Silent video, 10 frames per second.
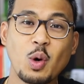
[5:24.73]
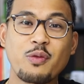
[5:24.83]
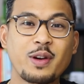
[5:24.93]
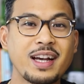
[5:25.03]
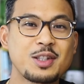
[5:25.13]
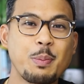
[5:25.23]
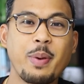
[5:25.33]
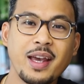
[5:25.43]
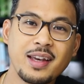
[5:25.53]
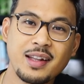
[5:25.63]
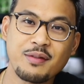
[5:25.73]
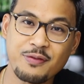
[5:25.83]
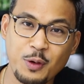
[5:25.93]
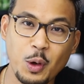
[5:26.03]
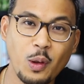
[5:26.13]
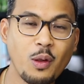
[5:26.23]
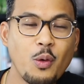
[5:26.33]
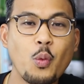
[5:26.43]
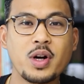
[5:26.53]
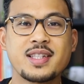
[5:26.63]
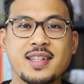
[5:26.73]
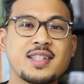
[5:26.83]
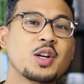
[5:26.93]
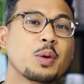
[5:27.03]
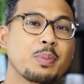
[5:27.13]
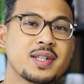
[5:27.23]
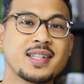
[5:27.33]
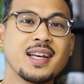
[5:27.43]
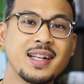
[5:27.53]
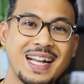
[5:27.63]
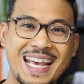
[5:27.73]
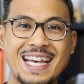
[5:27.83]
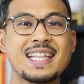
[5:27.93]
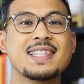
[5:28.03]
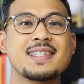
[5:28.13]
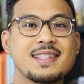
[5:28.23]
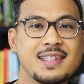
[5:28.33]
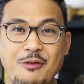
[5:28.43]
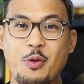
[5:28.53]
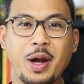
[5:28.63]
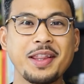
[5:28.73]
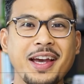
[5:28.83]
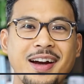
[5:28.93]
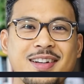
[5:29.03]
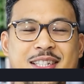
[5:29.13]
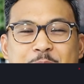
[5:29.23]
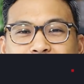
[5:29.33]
don't forget to pay in full once the 0% ends. Halfway there, tip